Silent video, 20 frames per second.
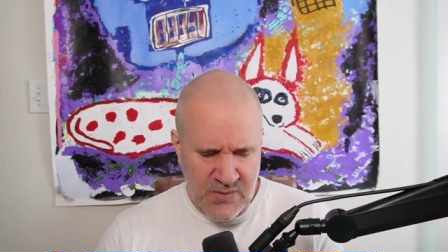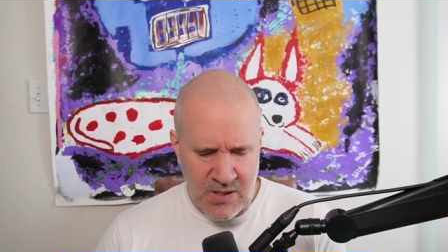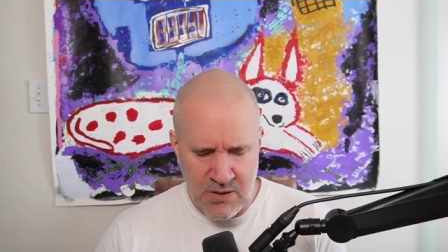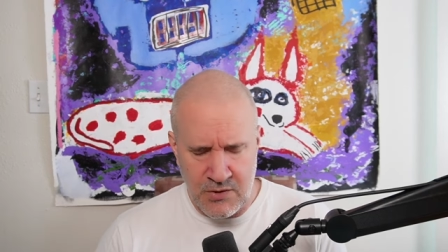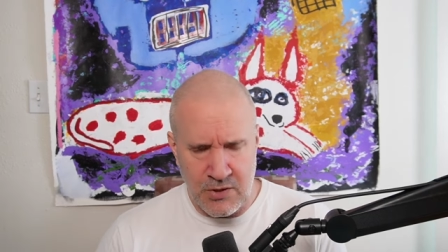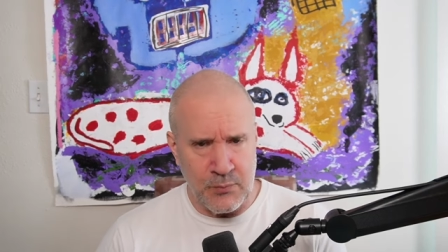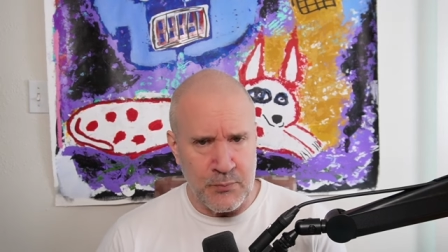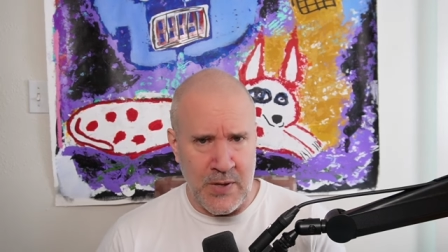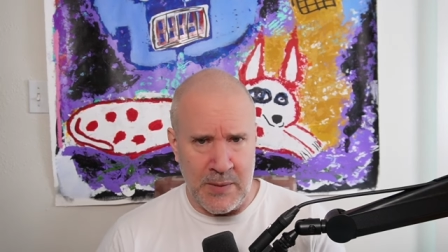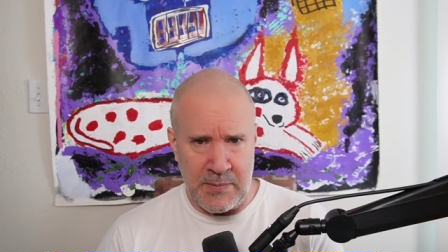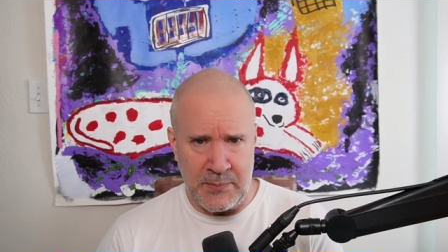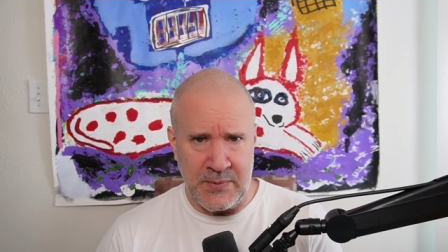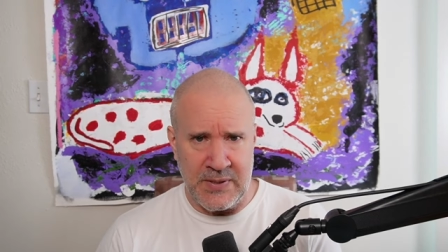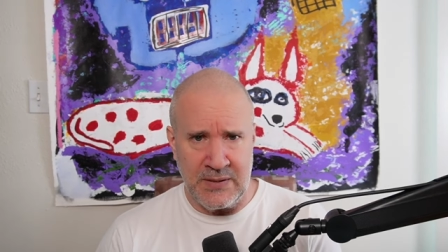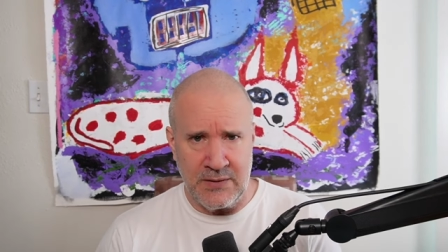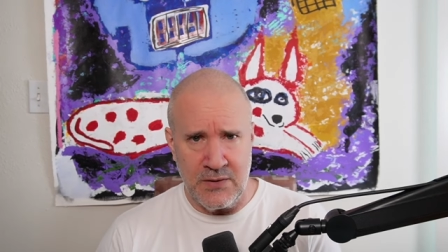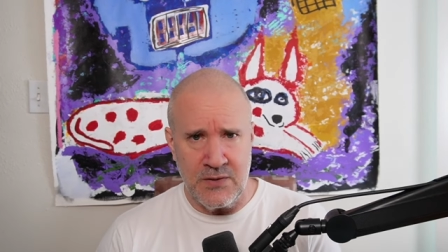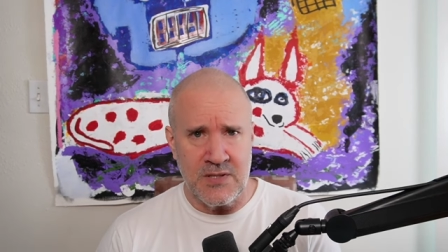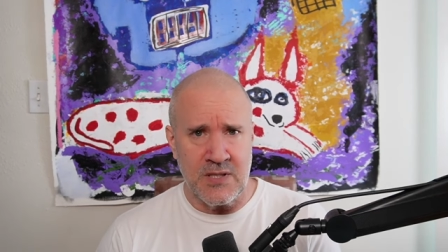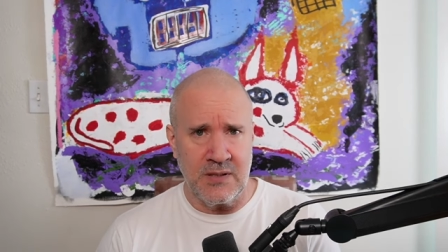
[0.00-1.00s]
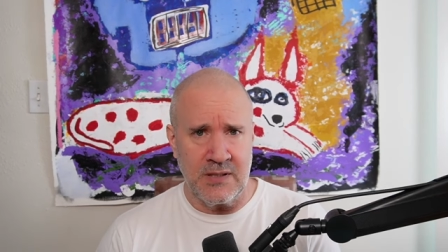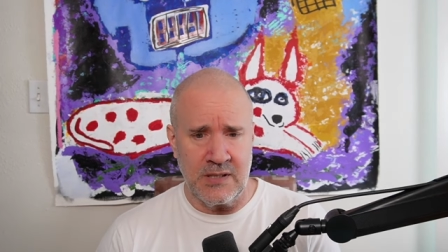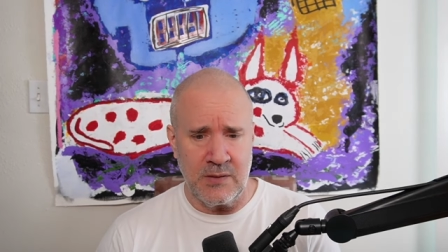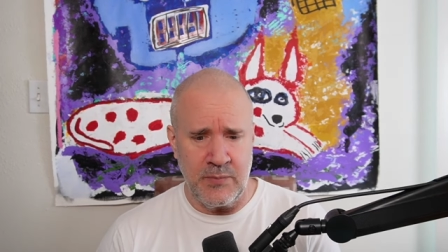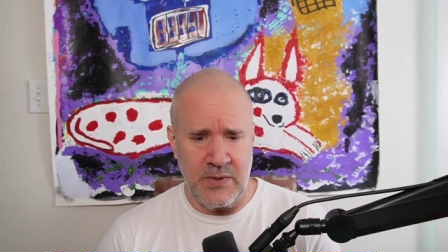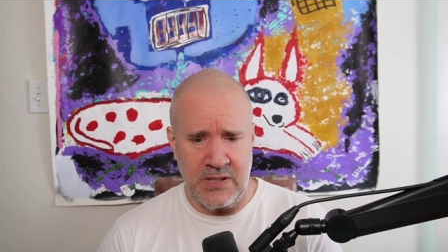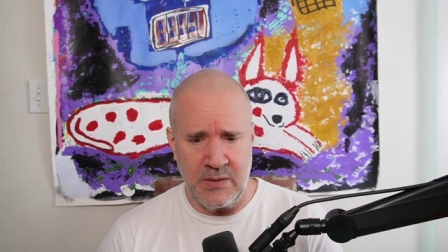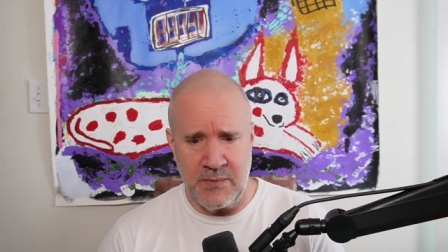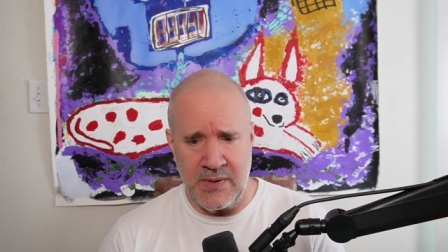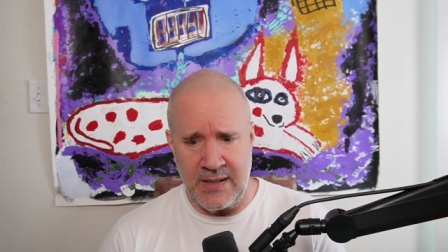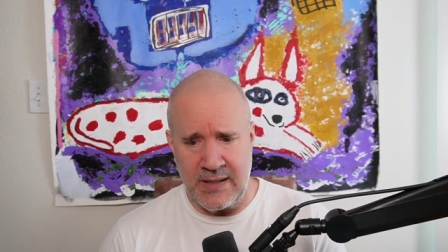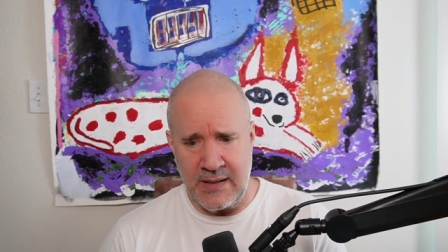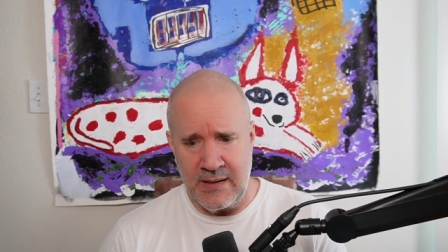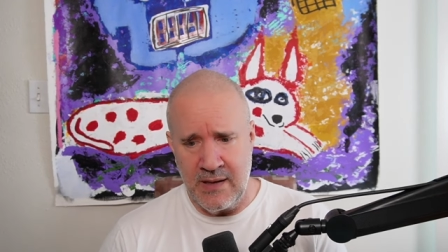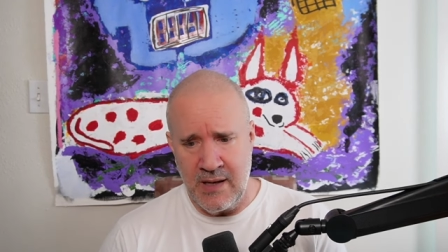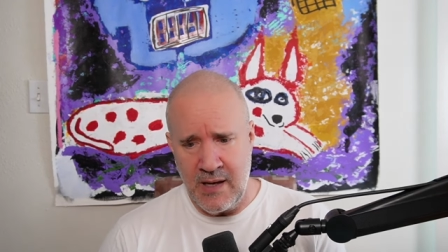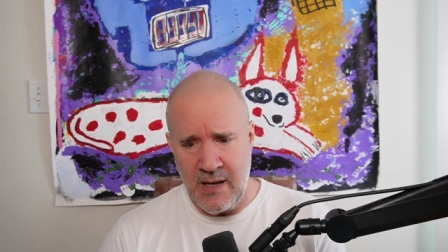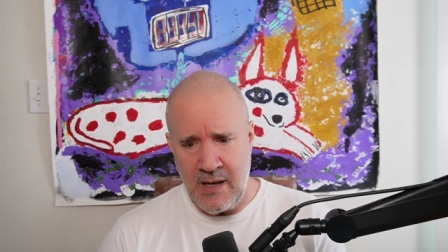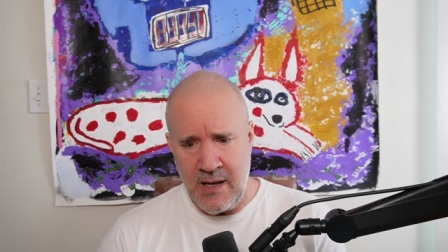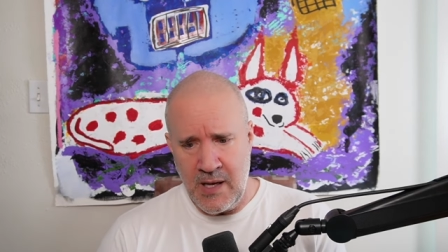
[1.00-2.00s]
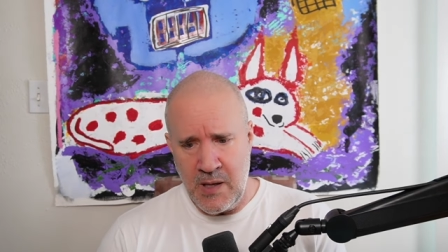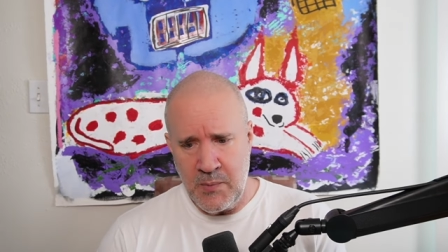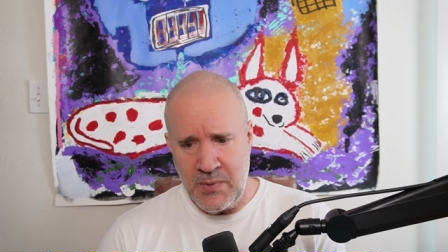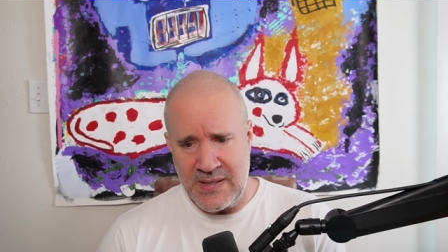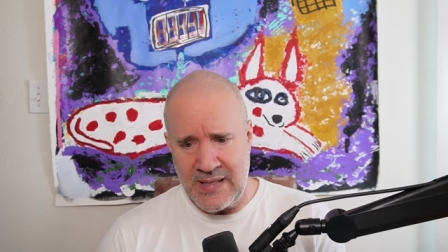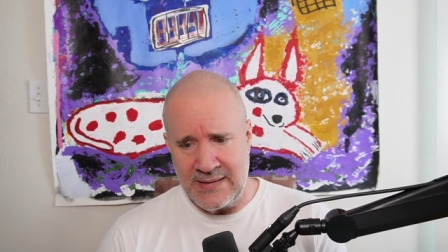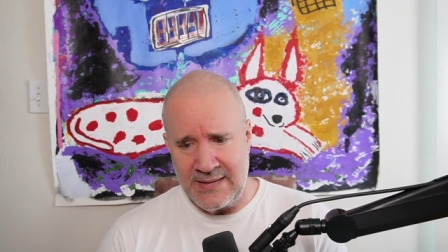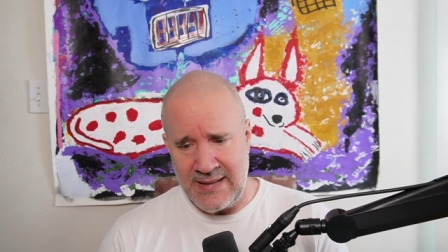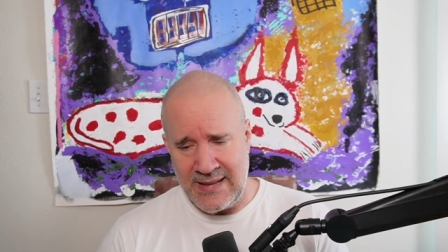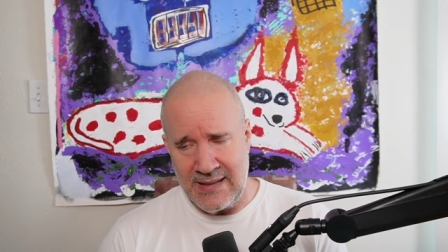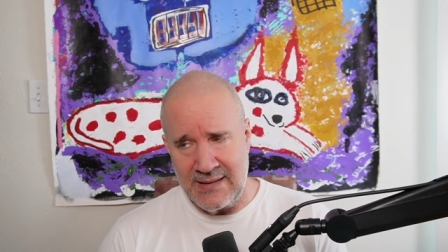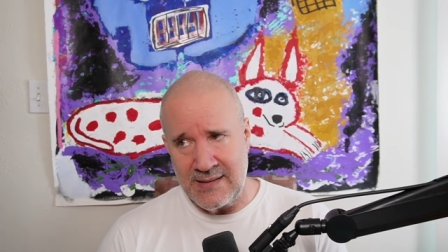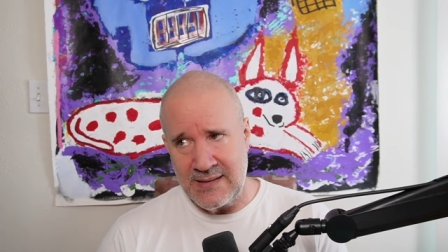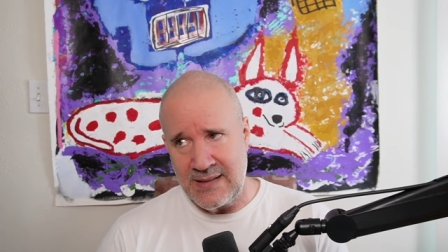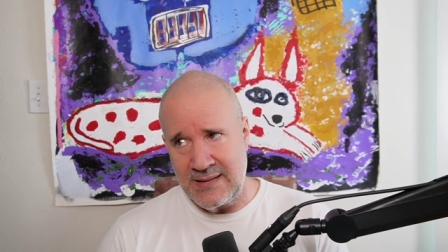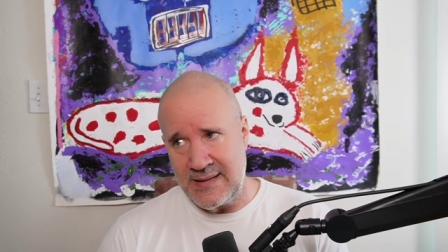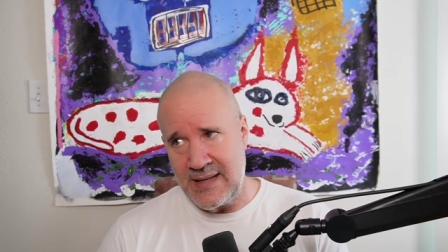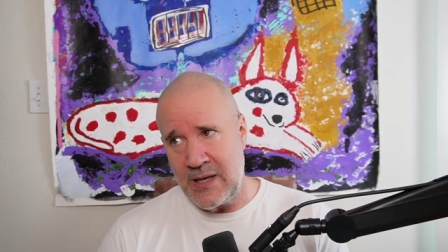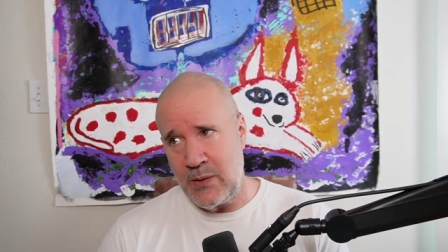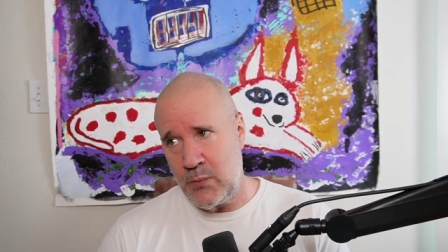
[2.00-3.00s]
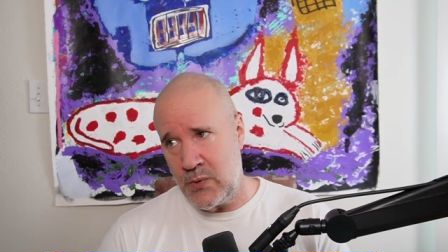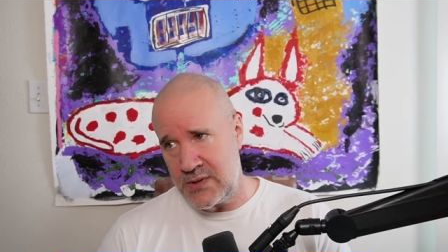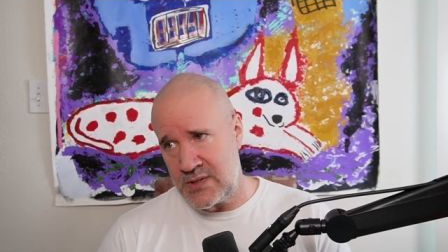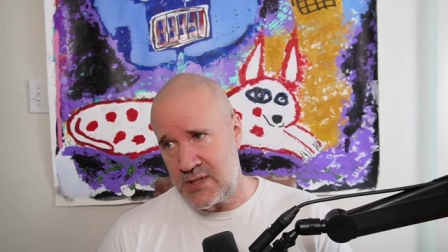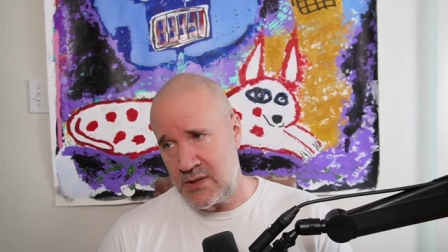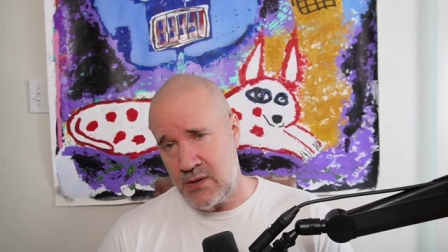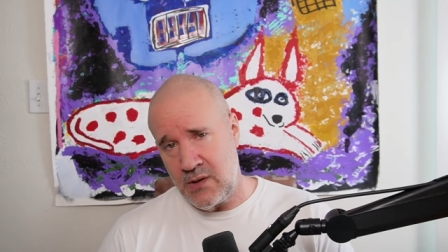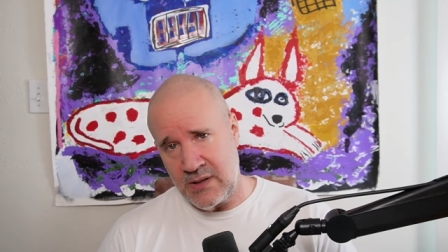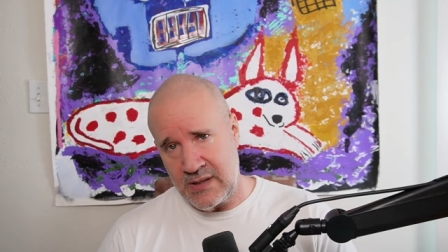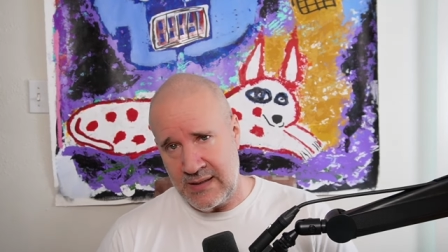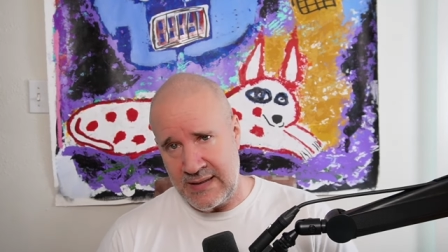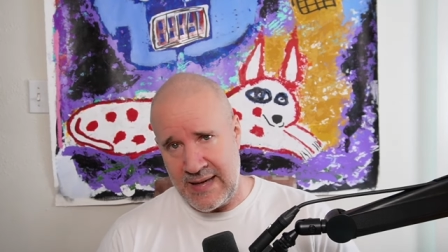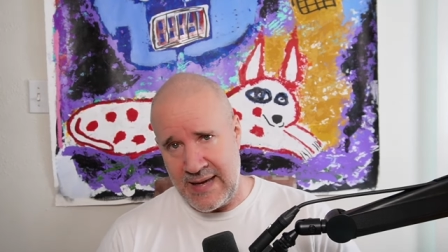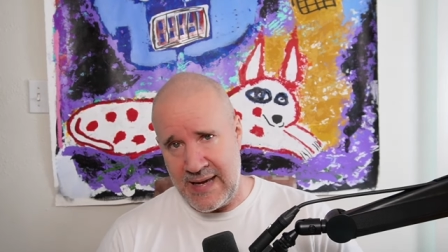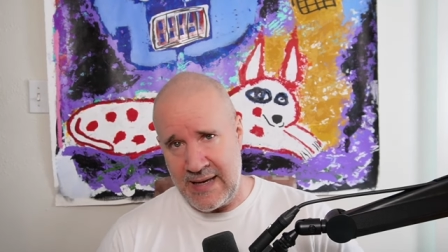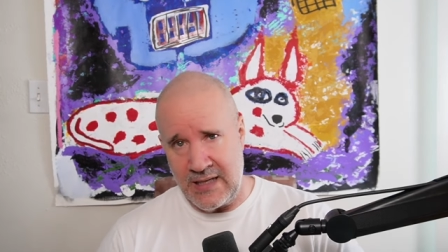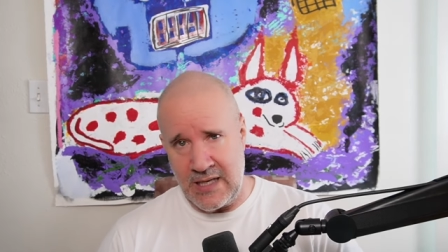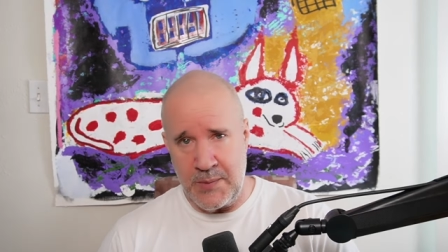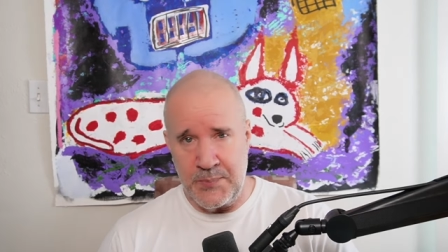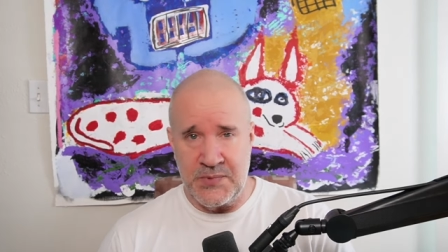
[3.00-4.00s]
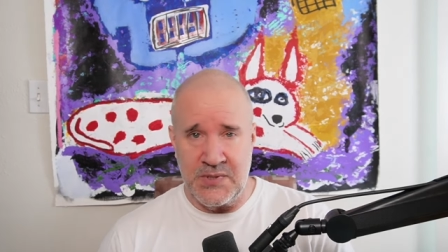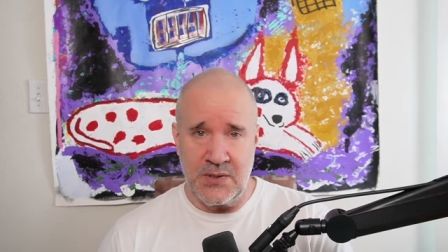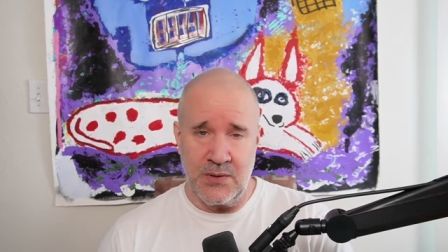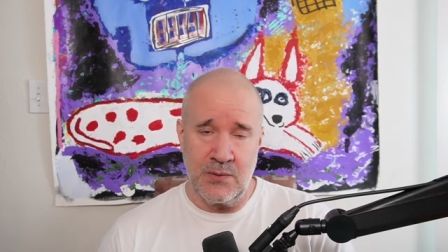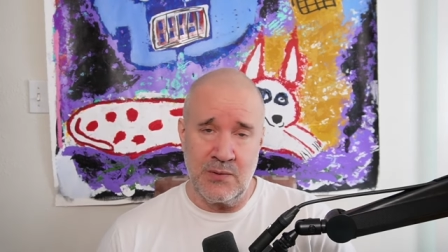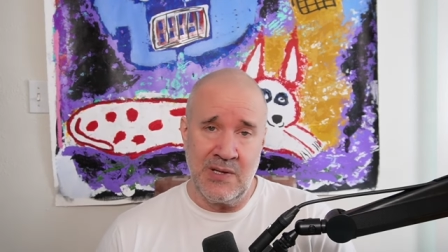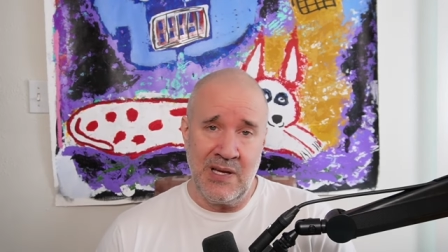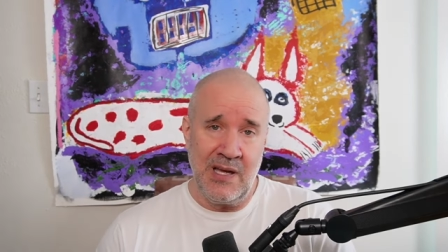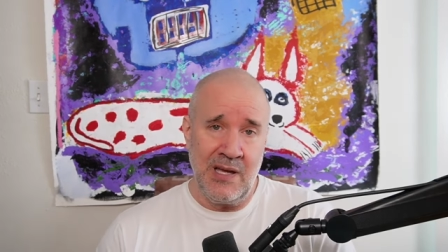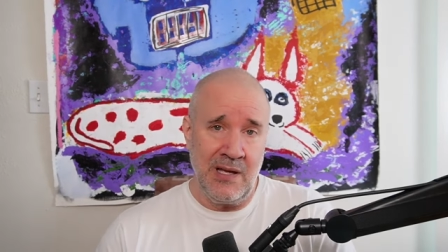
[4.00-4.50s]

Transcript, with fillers: You'll probably lose a little bit of money. But at the end of the day, what's it all going to add up to?